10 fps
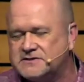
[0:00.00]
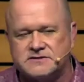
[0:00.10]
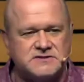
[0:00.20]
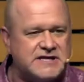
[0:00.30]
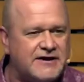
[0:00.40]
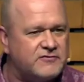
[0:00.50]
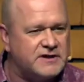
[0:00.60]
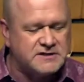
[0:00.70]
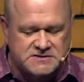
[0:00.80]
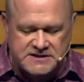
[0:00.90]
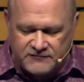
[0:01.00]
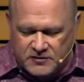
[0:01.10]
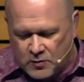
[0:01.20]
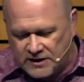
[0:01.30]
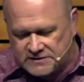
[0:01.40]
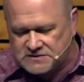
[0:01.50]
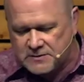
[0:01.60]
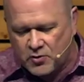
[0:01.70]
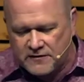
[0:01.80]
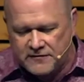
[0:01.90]
to 70, 71,
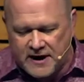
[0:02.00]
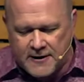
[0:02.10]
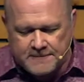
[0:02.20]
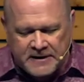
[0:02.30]
somewhere in there,